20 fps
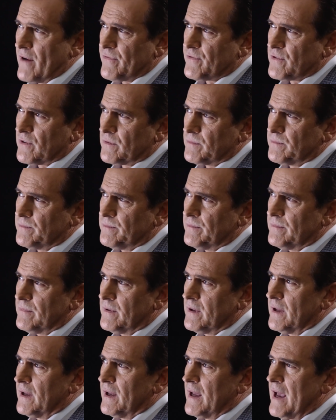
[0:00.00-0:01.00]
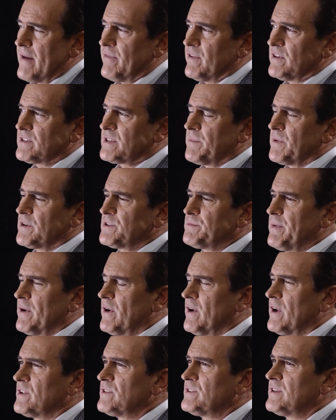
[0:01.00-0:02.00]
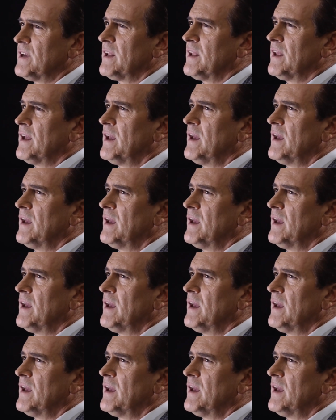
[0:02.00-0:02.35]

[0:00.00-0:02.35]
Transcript: after having some experience, that